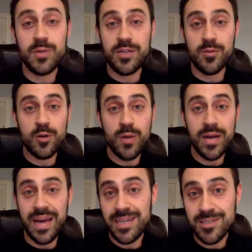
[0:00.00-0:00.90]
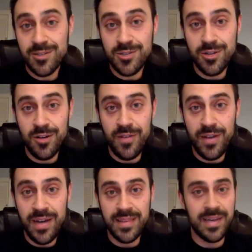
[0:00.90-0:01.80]
we do a quick exit
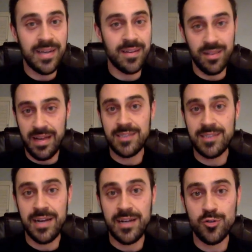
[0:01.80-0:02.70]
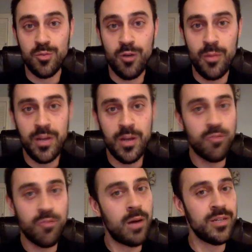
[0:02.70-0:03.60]
survey at the end of the last scheduled appointment. You
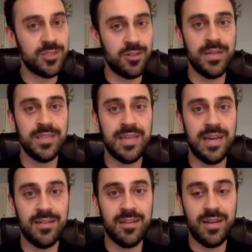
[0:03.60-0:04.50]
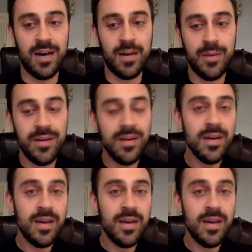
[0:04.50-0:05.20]
probably saw these out in the lobby.